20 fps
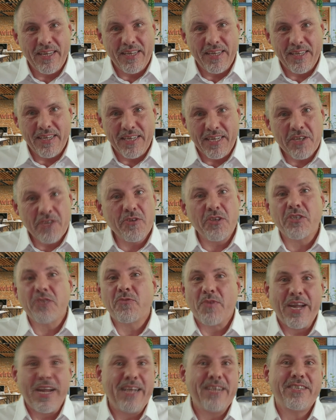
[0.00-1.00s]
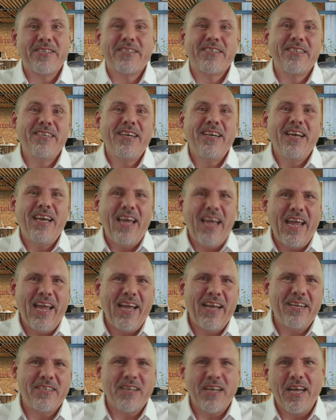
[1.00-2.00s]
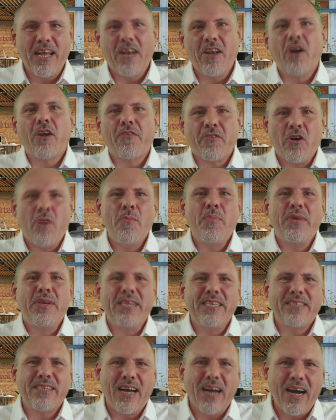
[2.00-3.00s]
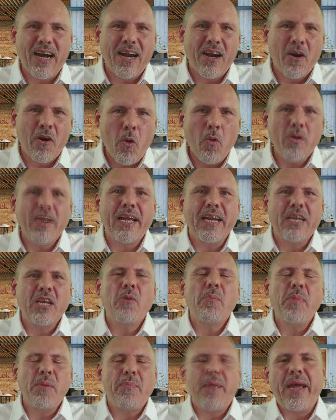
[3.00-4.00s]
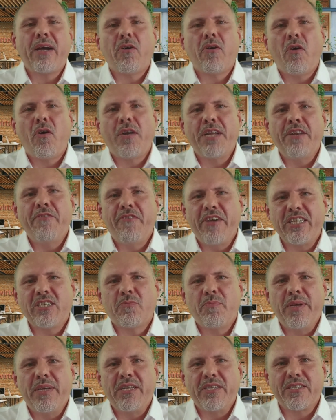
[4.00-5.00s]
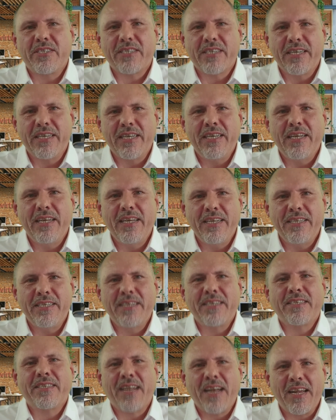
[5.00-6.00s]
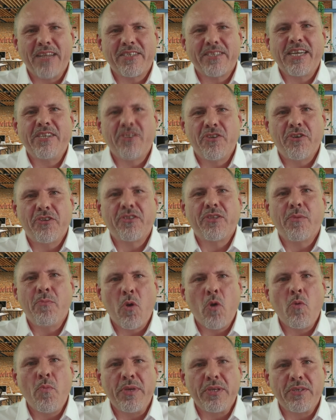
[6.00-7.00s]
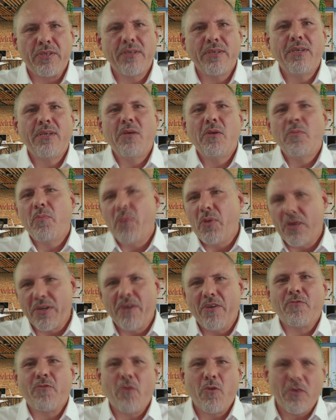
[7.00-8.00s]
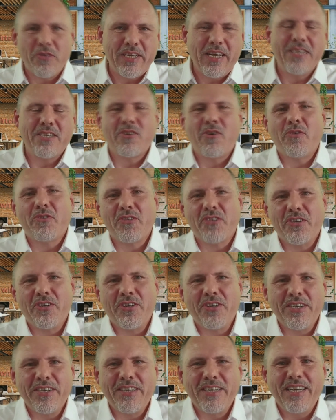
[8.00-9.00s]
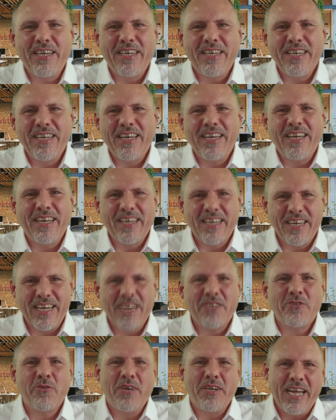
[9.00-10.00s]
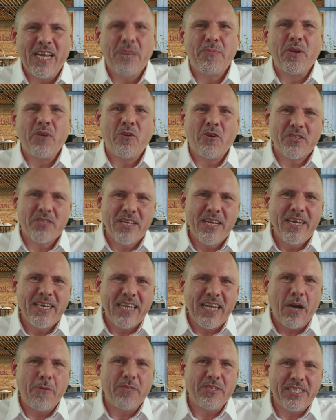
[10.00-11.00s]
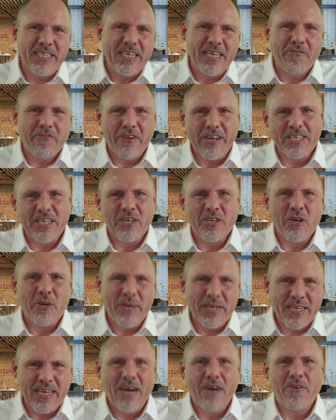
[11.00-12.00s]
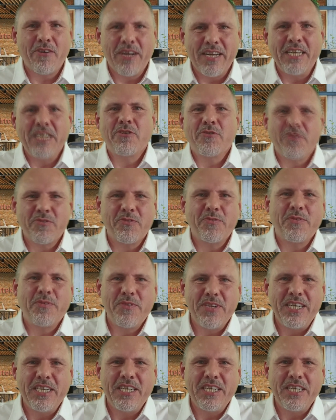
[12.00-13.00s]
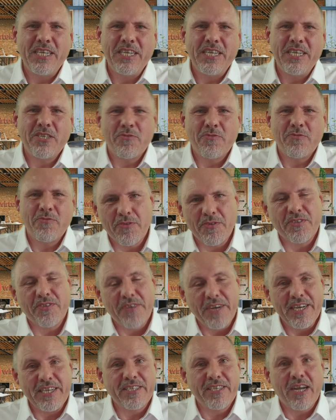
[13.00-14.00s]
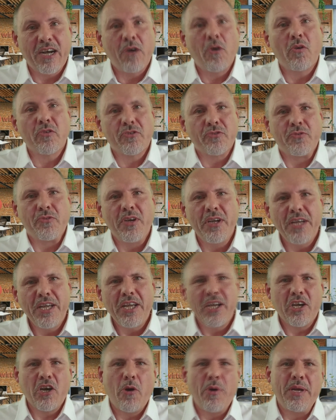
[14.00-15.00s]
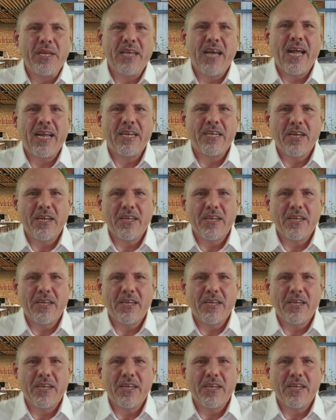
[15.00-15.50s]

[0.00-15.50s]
interest rates, and a lot of companies are holding a little bit back on investments in digitalization at the moment. But of course, that is also going to get to an end, because now we see inflation coming down and interest rates are also coming down